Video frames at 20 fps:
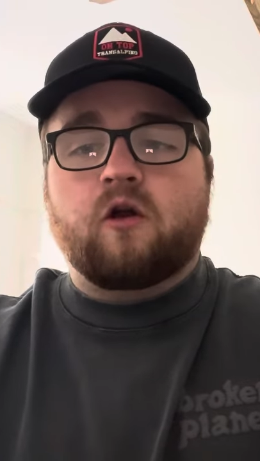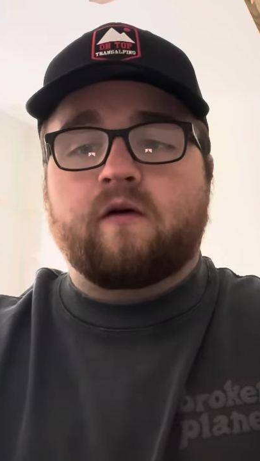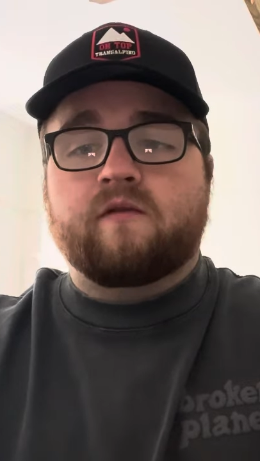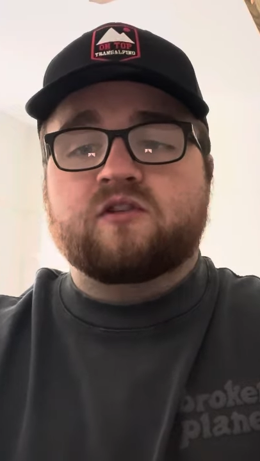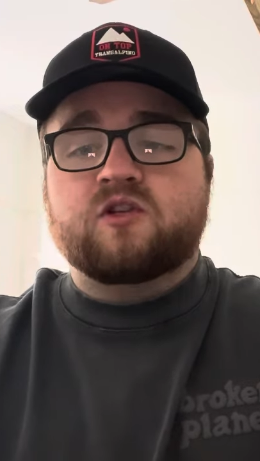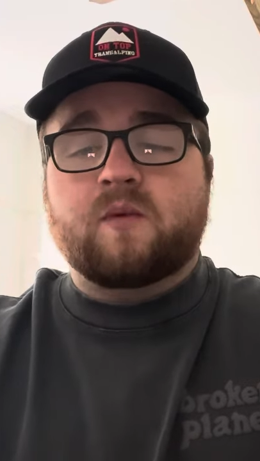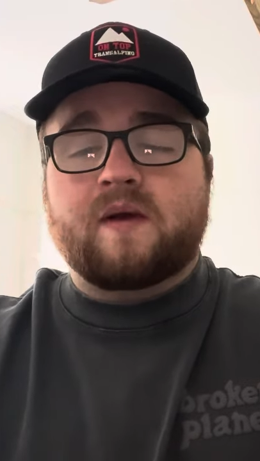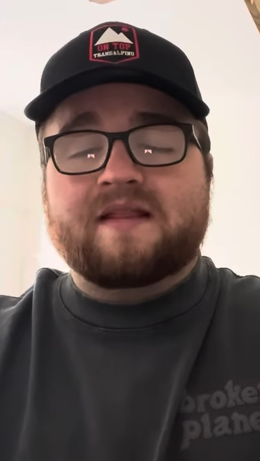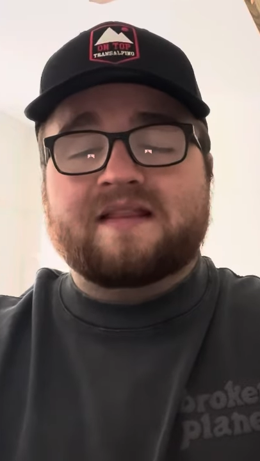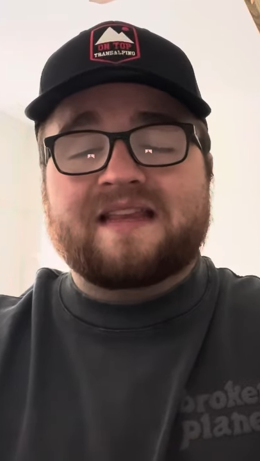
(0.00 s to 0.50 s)

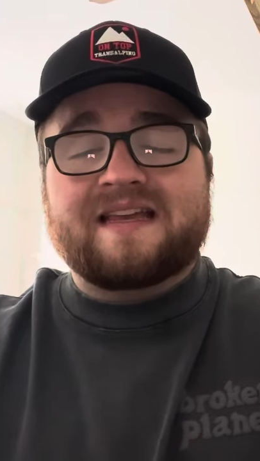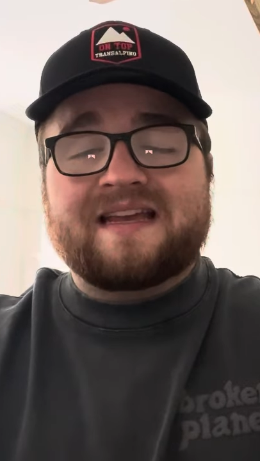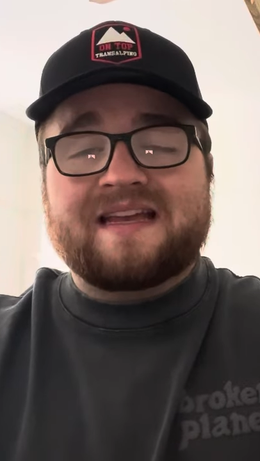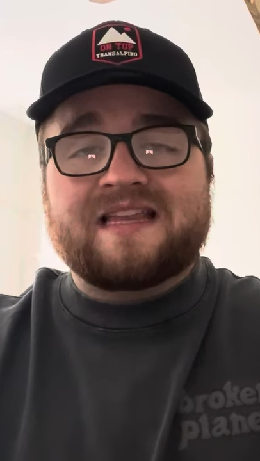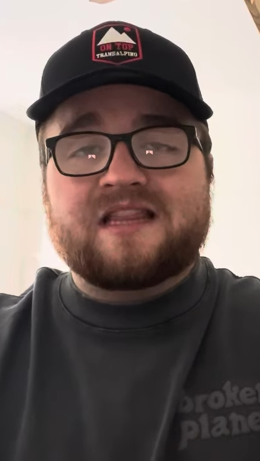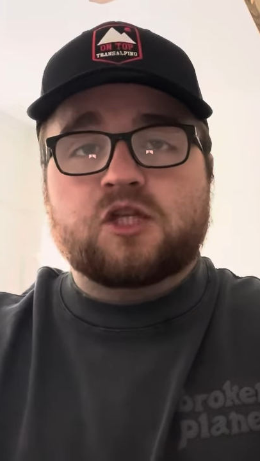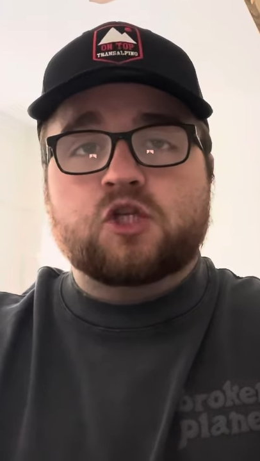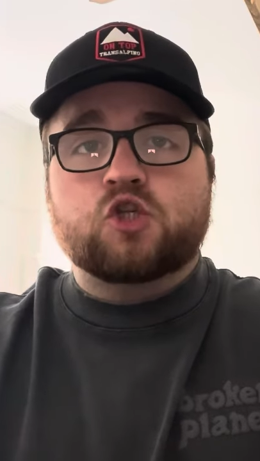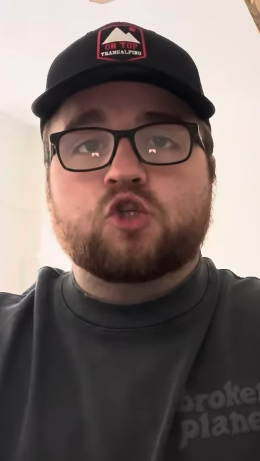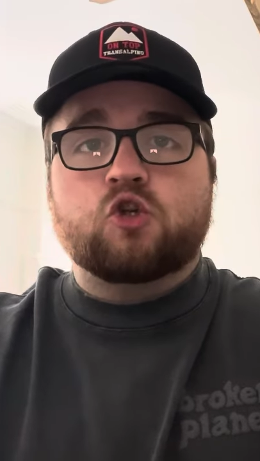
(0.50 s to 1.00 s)
Obviously, went there
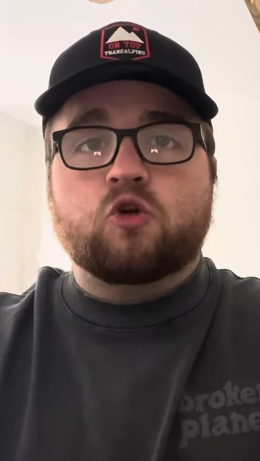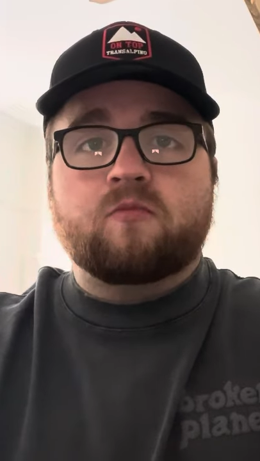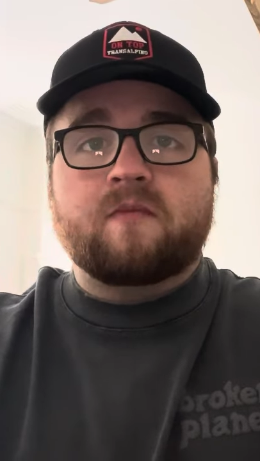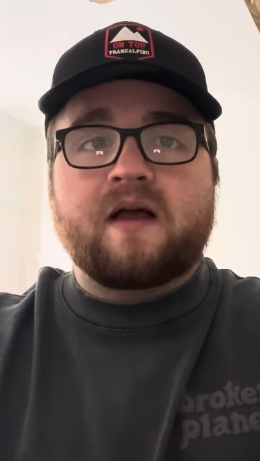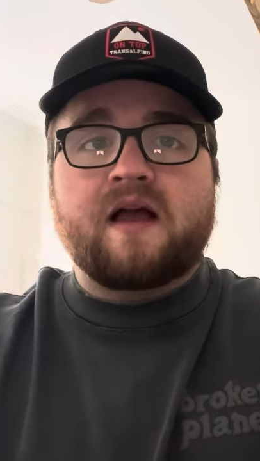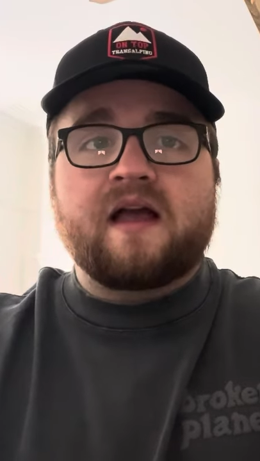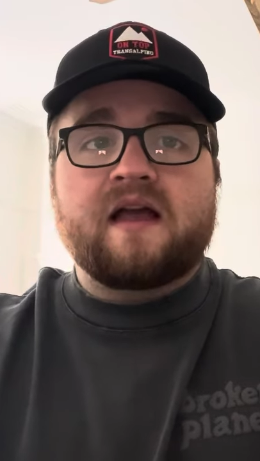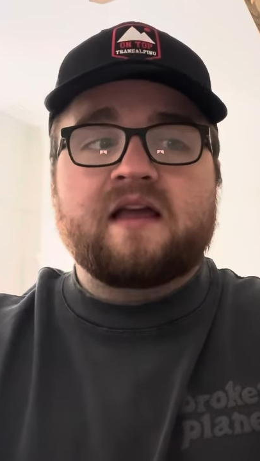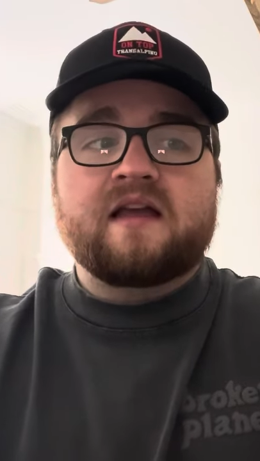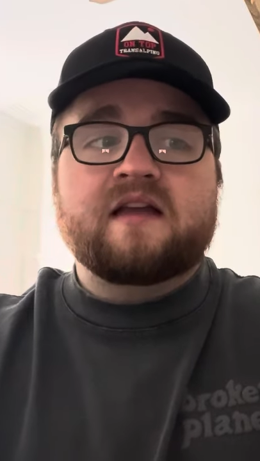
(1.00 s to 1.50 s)
in the
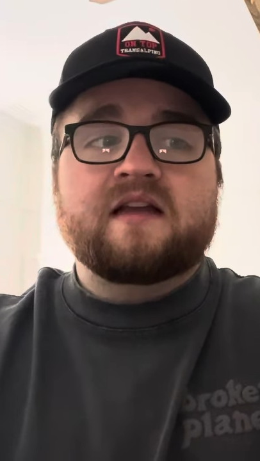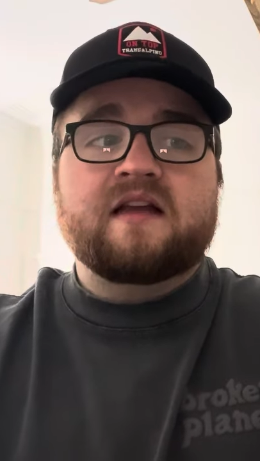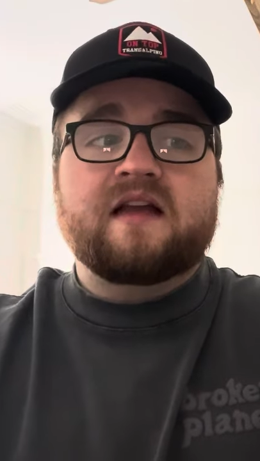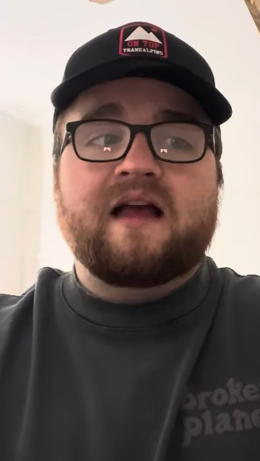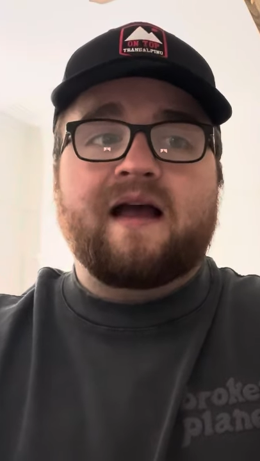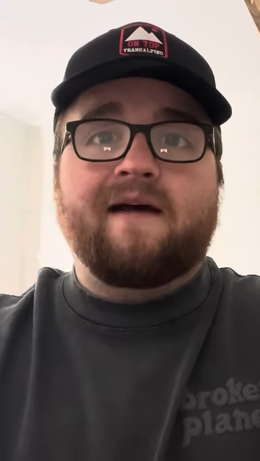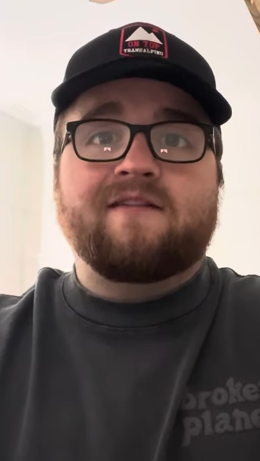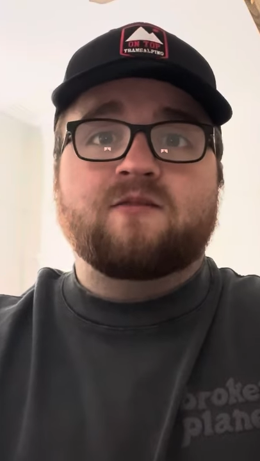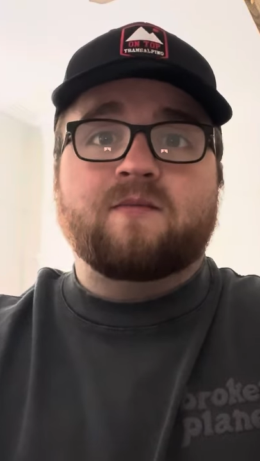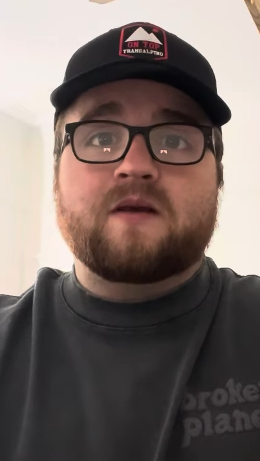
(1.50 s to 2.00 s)
summer
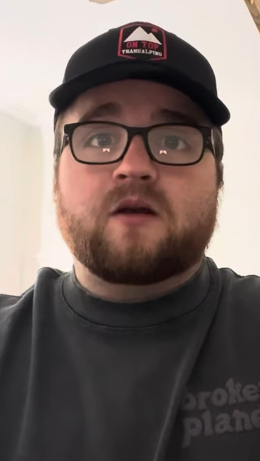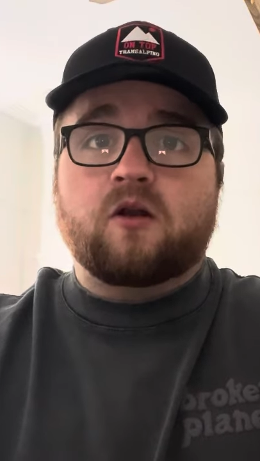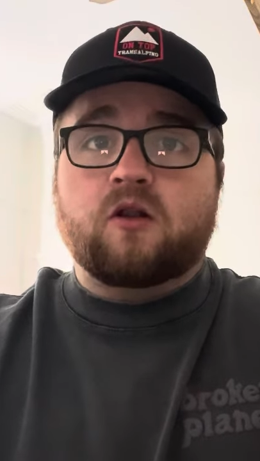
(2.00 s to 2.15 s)
after being